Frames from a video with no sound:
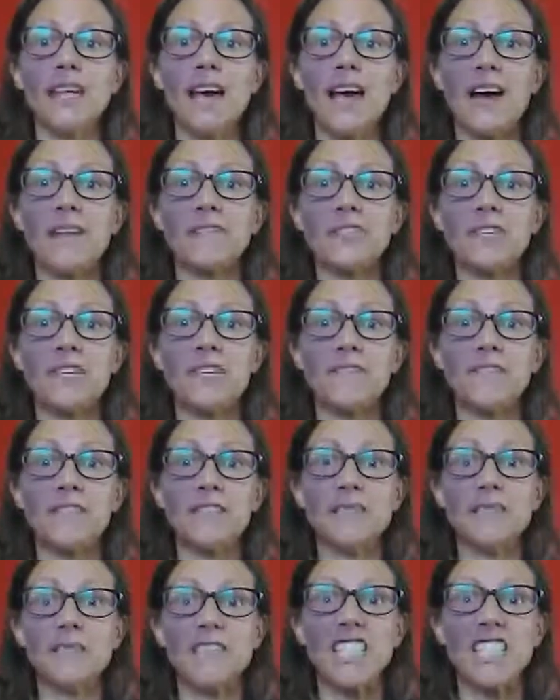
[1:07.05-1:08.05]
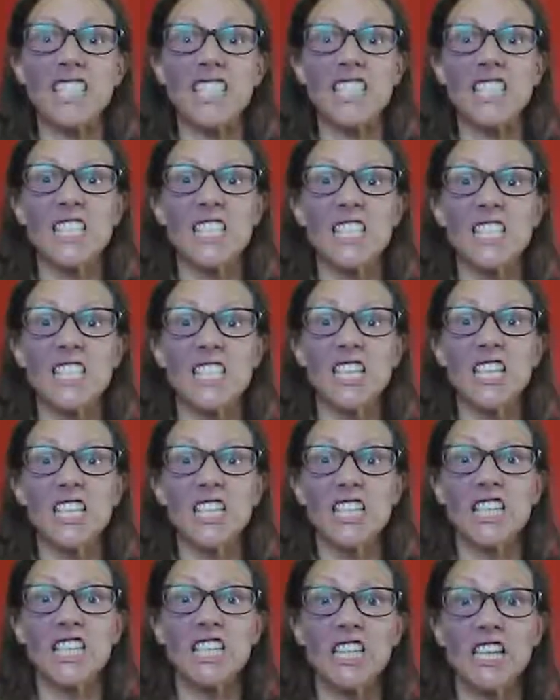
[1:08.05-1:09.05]
have diaphragms that are just
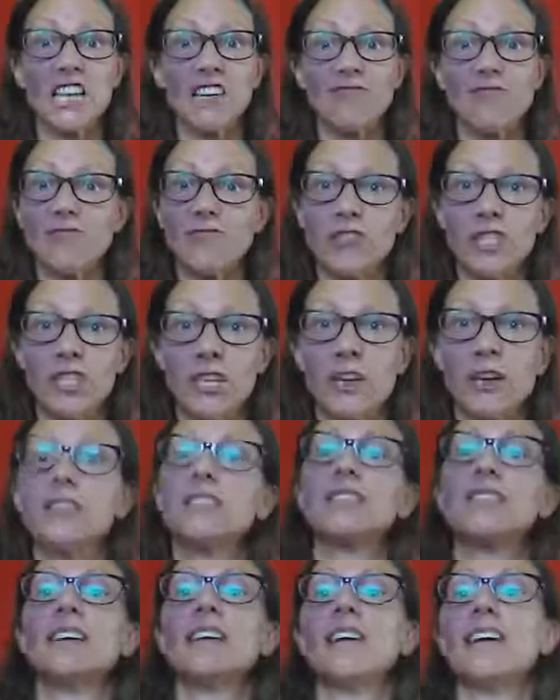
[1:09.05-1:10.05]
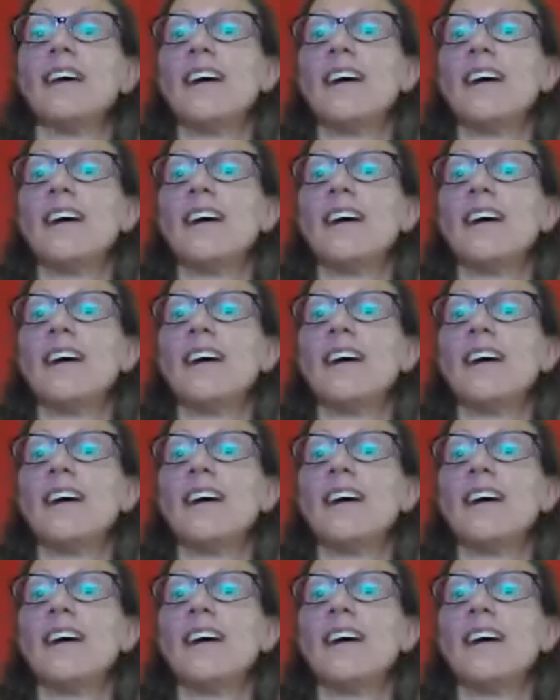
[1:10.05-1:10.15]
stuck like rocks.